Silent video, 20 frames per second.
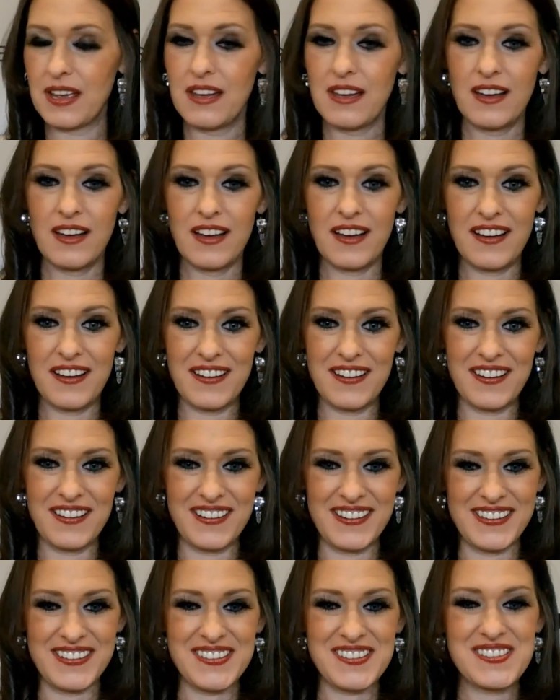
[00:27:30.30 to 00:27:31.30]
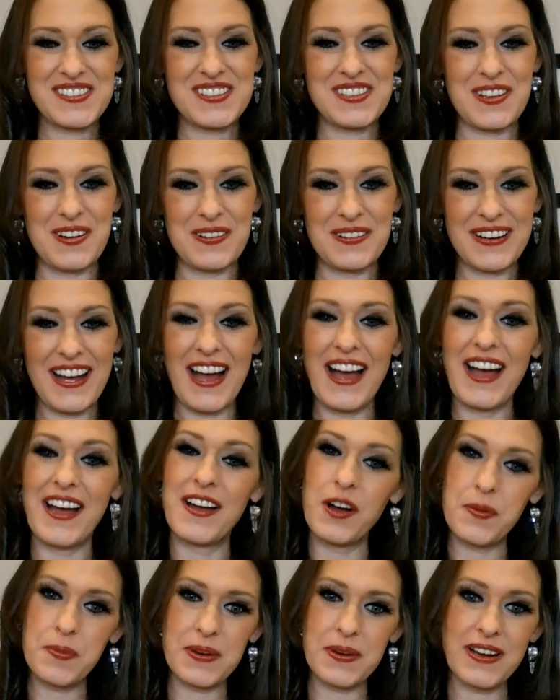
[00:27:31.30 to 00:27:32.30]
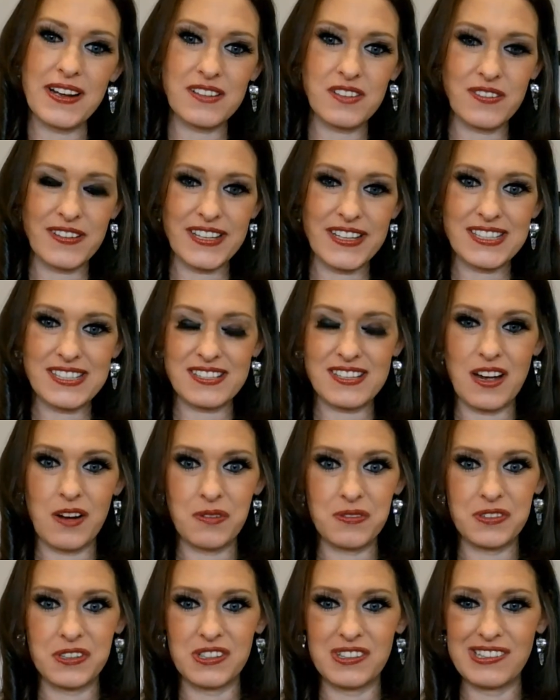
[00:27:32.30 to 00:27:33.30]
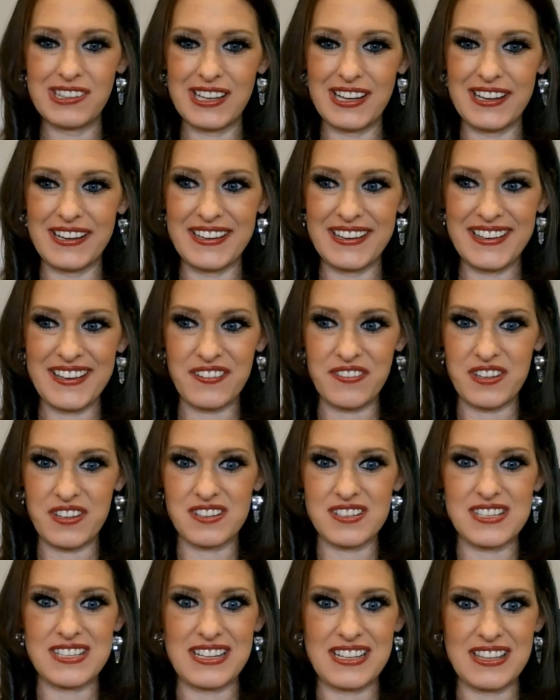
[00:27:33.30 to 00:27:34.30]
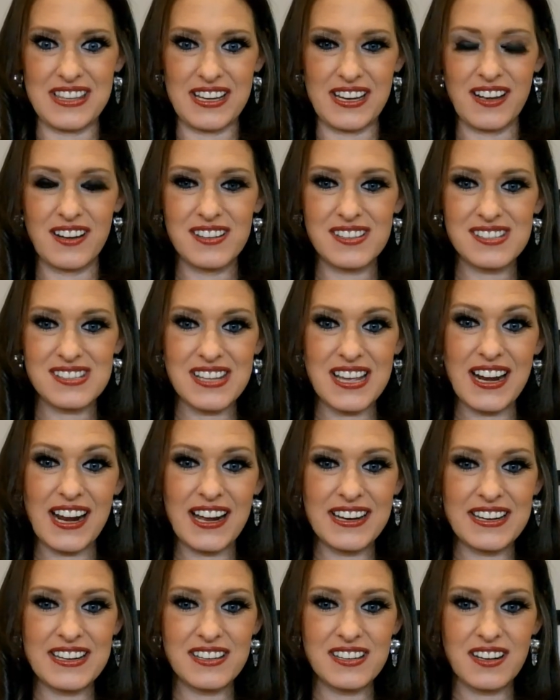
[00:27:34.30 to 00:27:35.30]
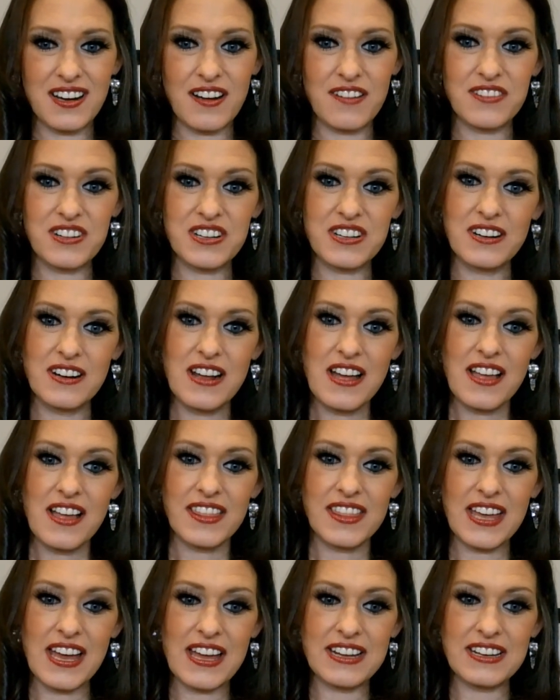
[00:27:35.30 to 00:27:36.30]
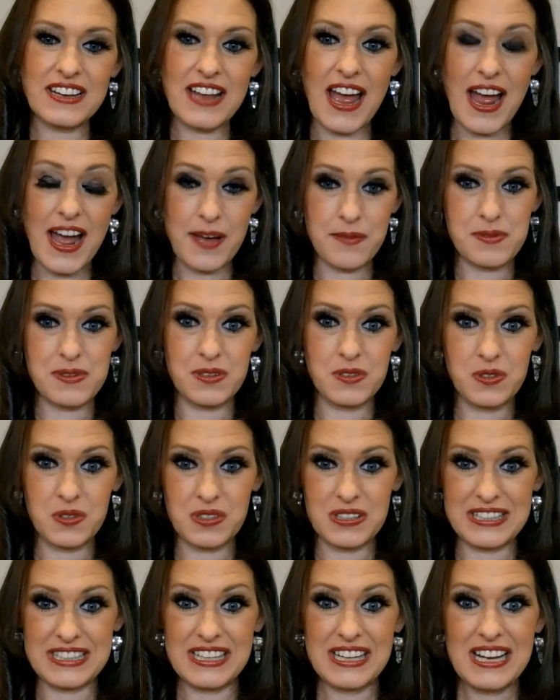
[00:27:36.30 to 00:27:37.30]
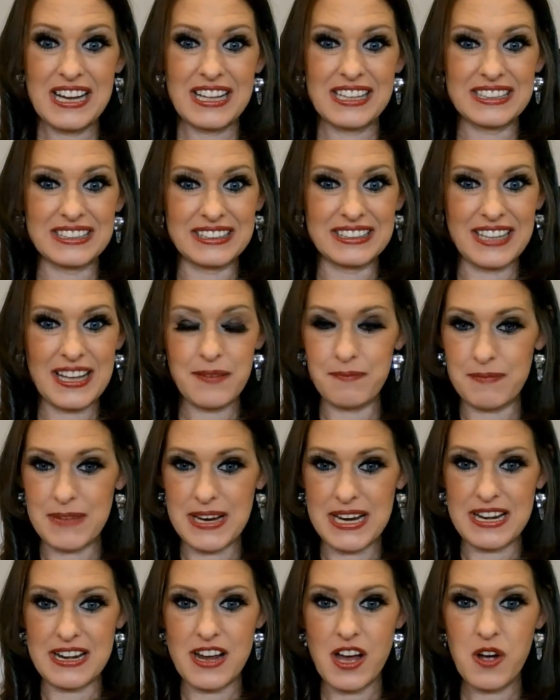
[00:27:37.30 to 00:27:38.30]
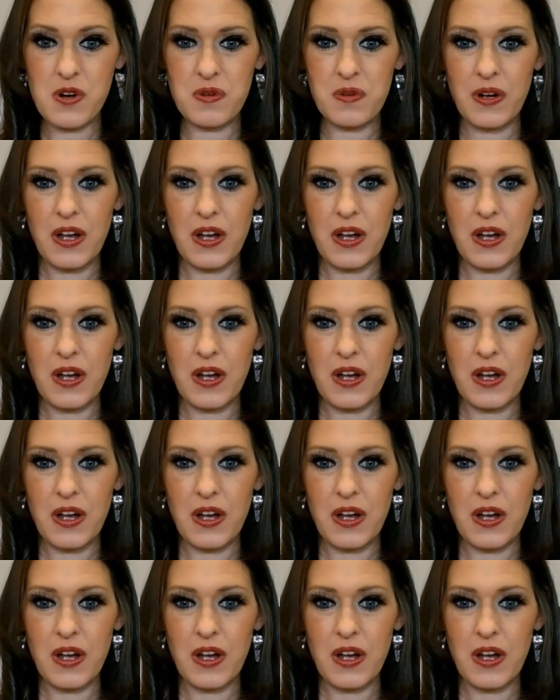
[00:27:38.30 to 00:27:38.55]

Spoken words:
So I hope you guys found this helpful. If there's anything else that I need to cover, then absolutely let me know.